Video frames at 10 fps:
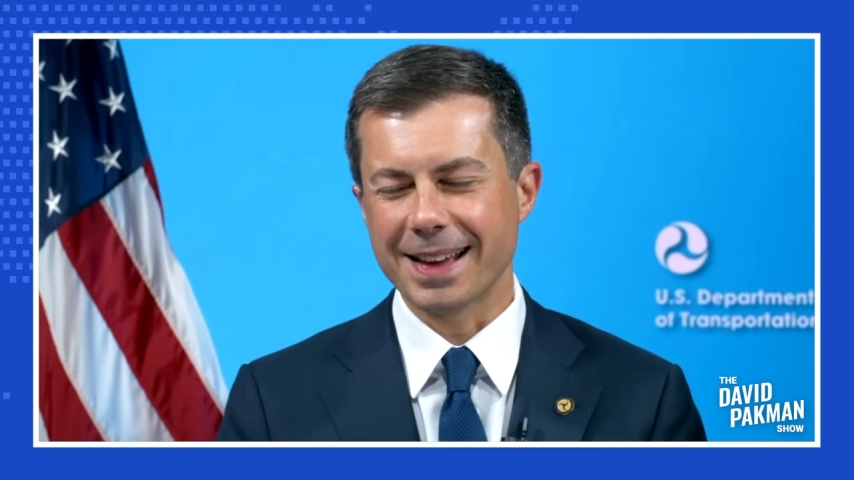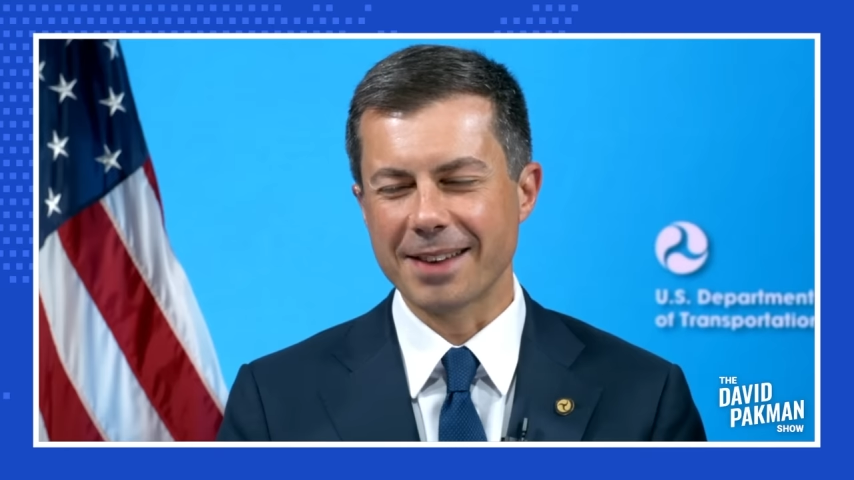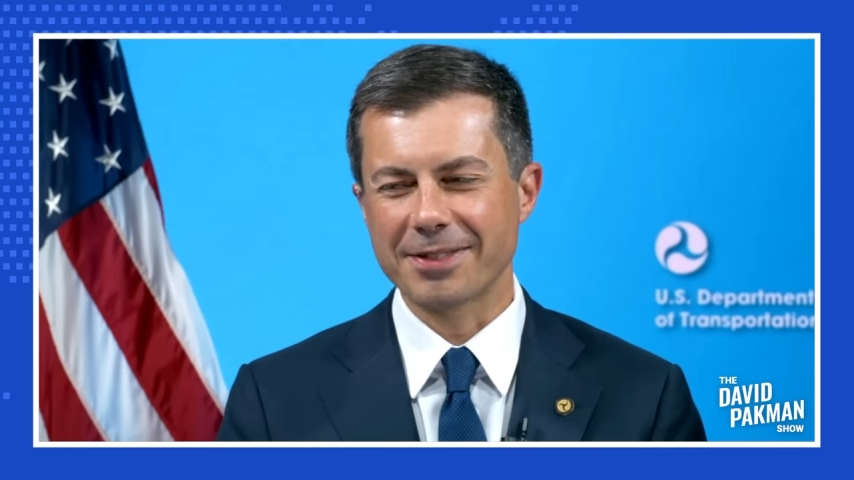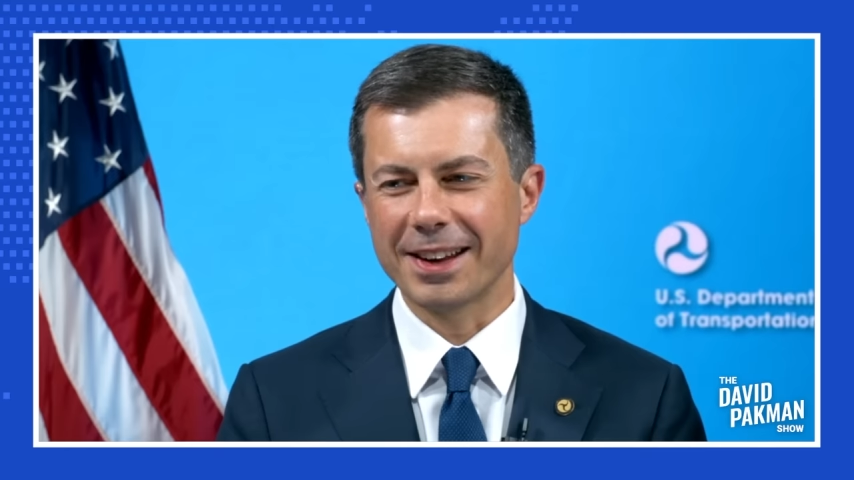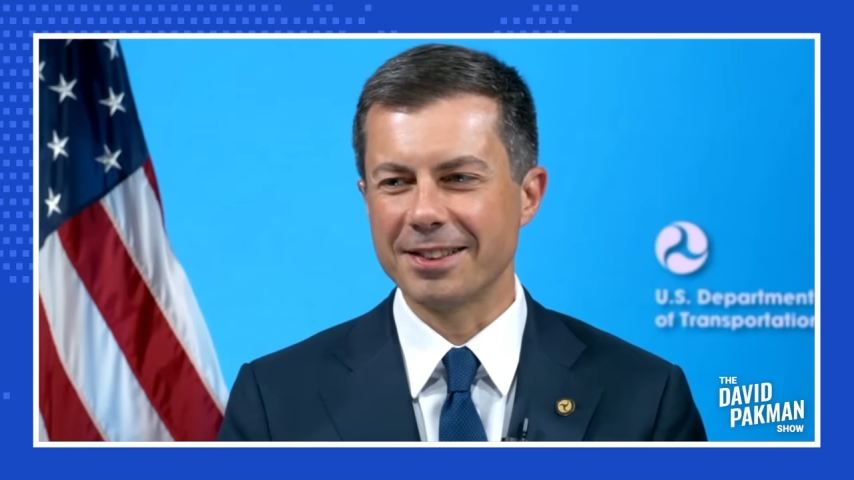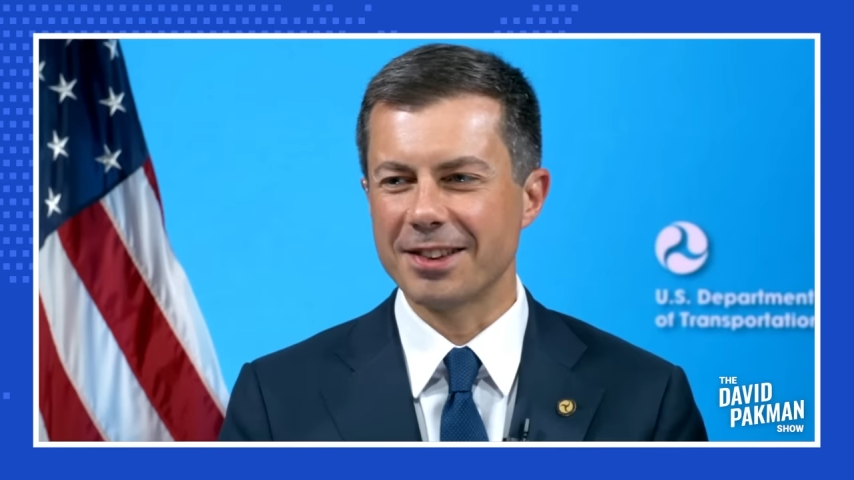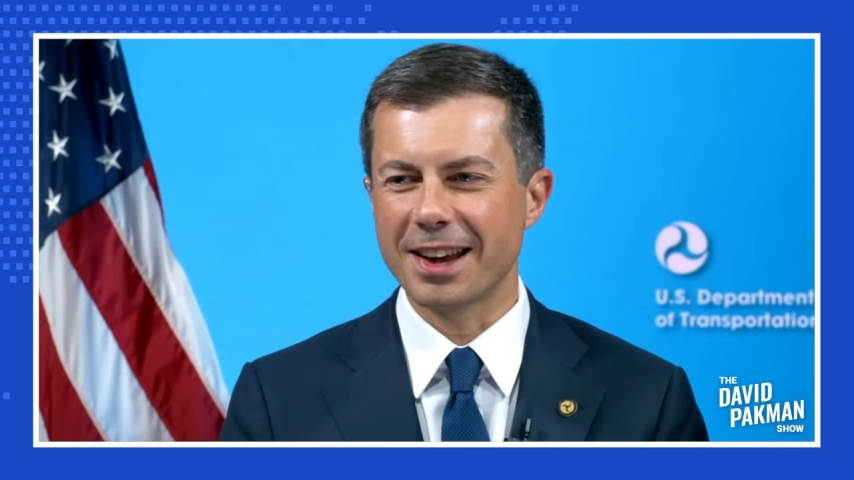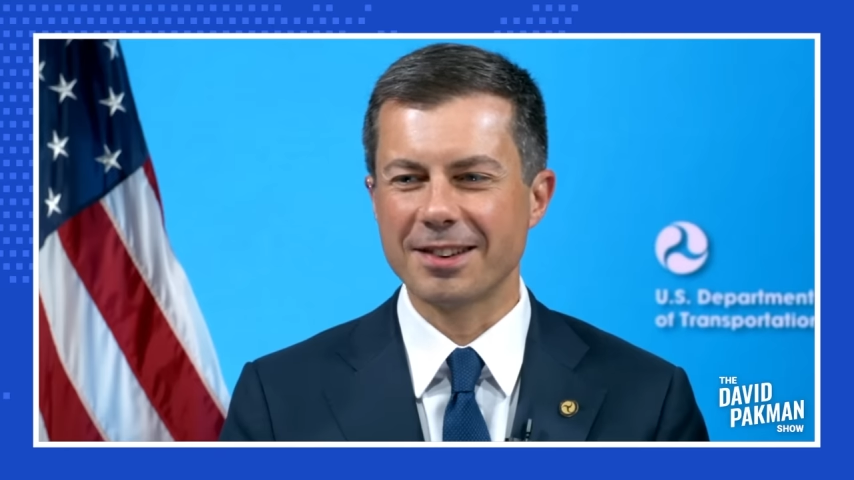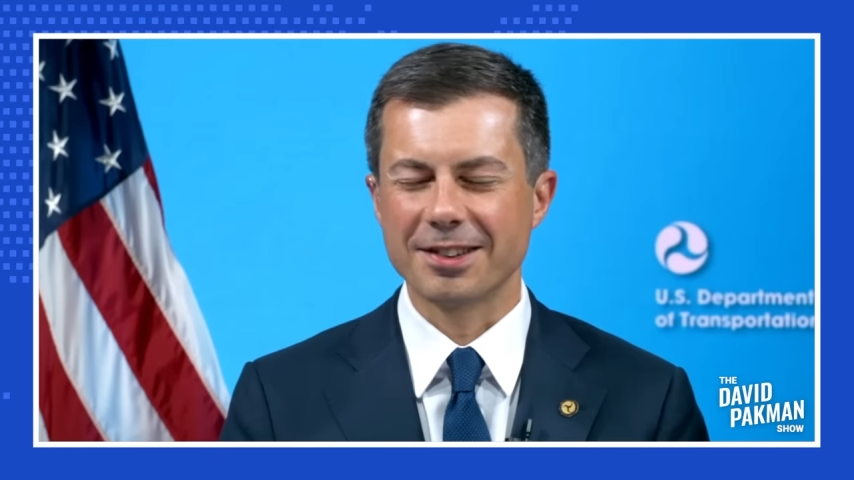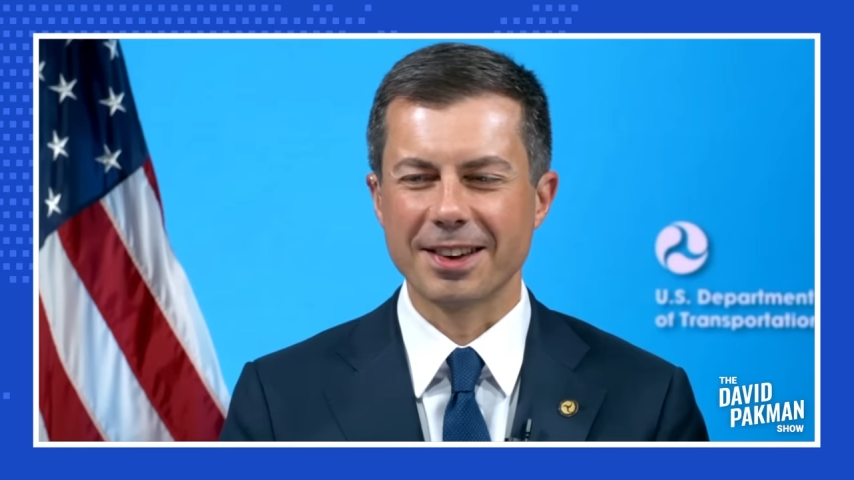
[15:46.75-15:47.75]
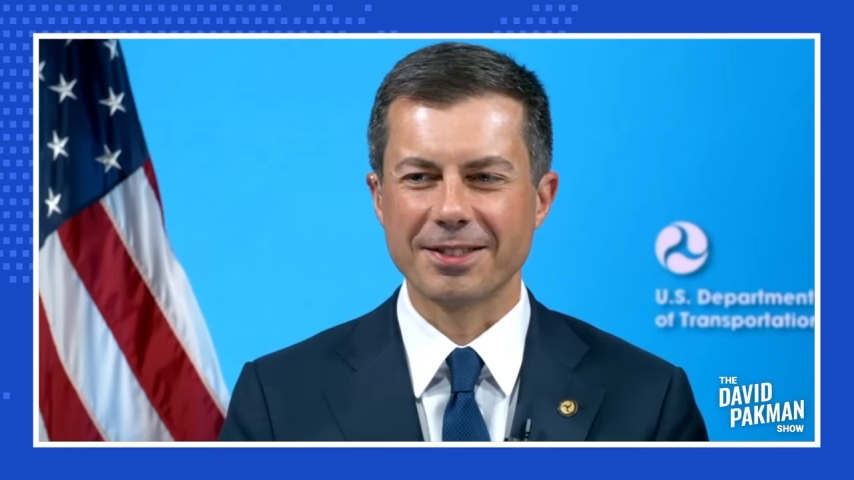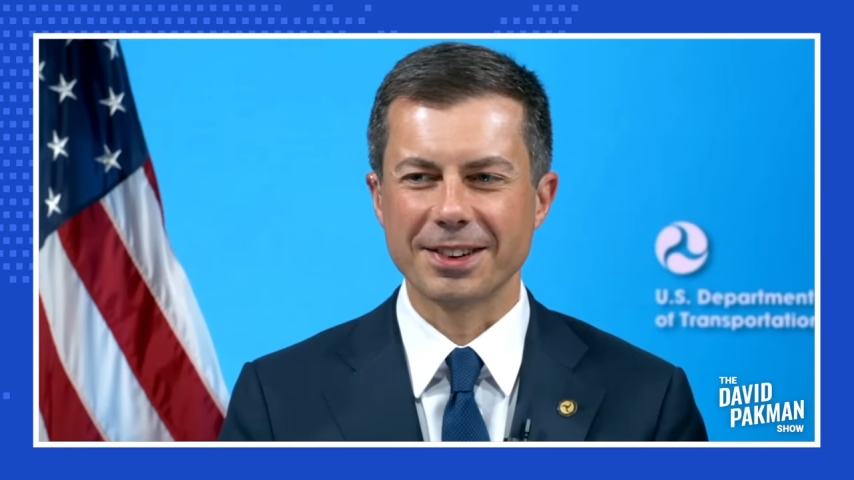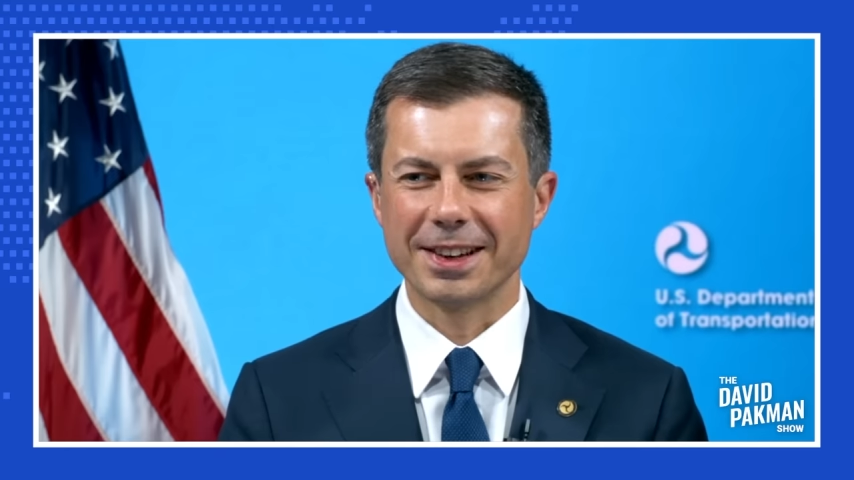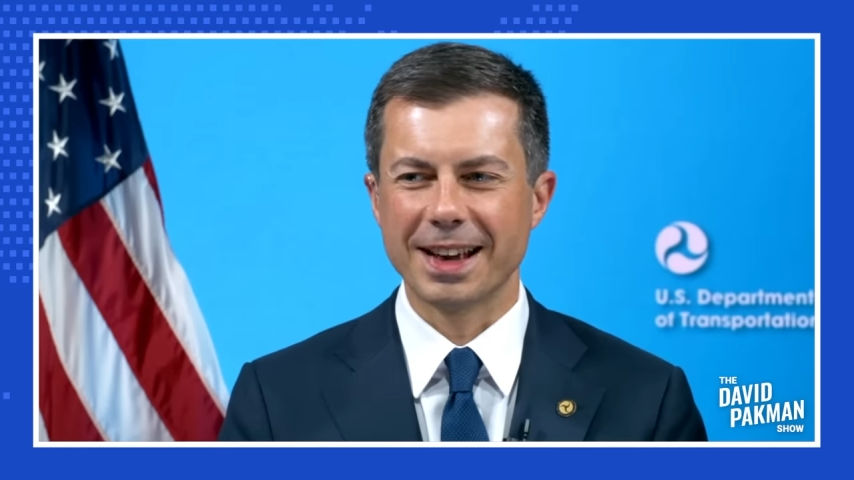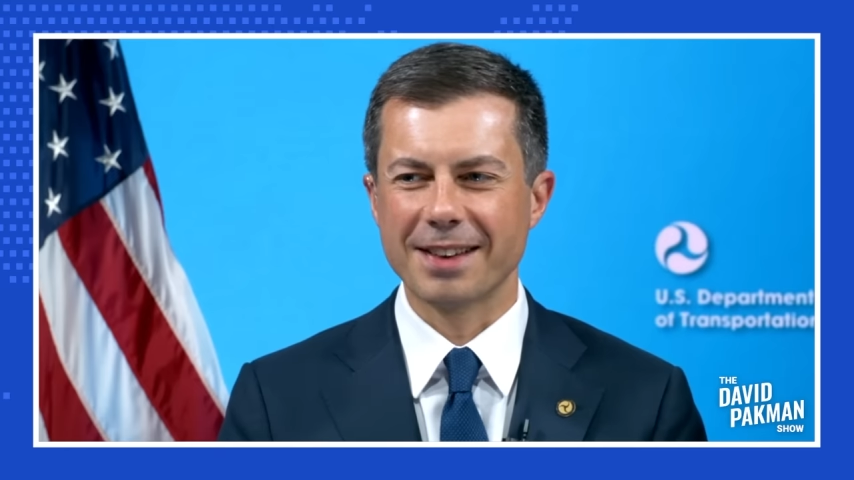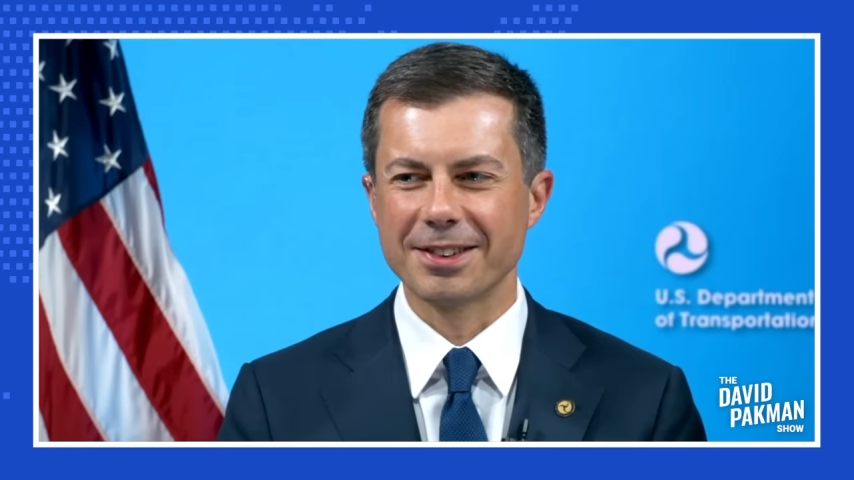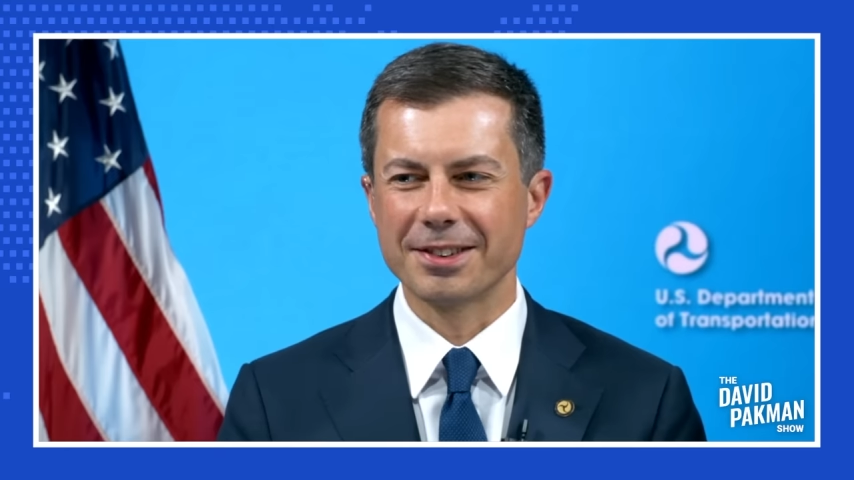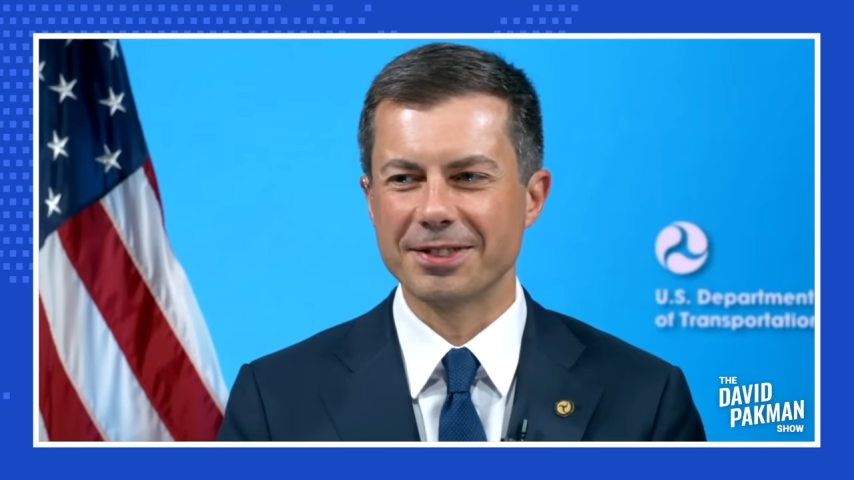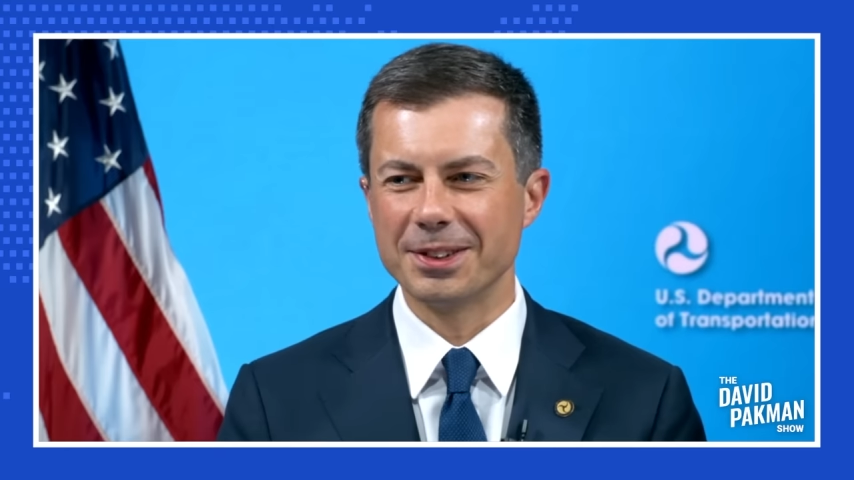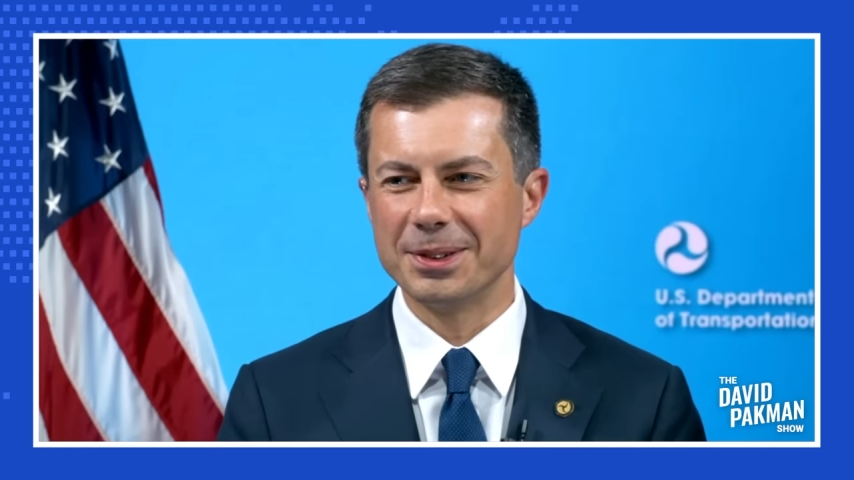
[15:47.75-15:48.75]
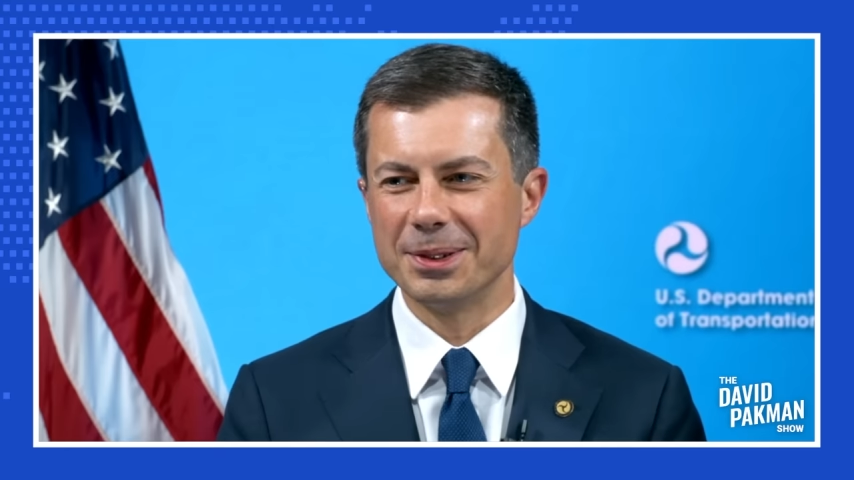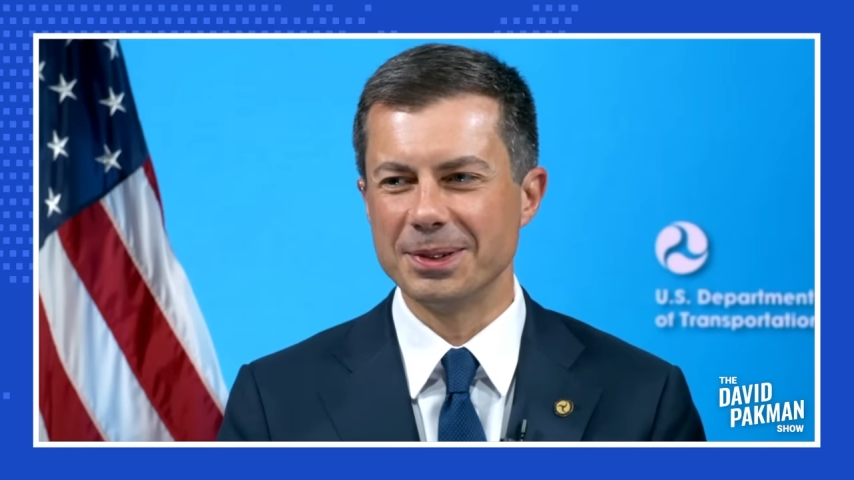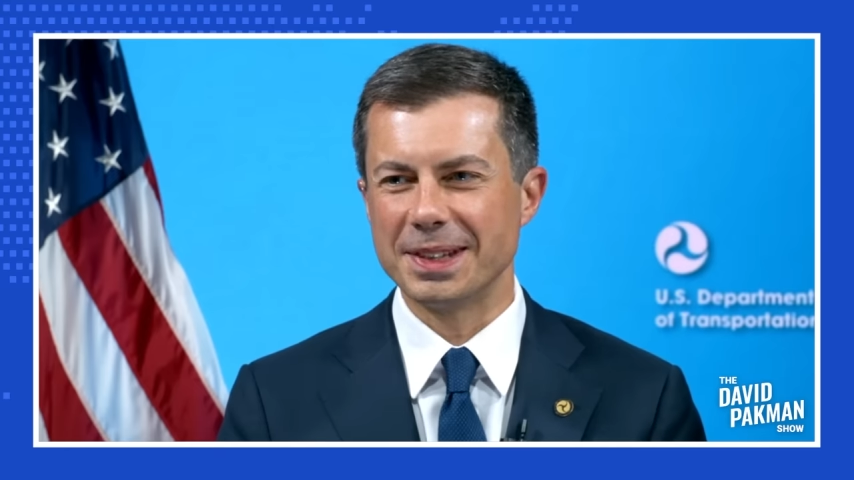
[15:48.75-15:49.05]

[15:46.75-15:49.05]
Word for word: I, find it changes every every few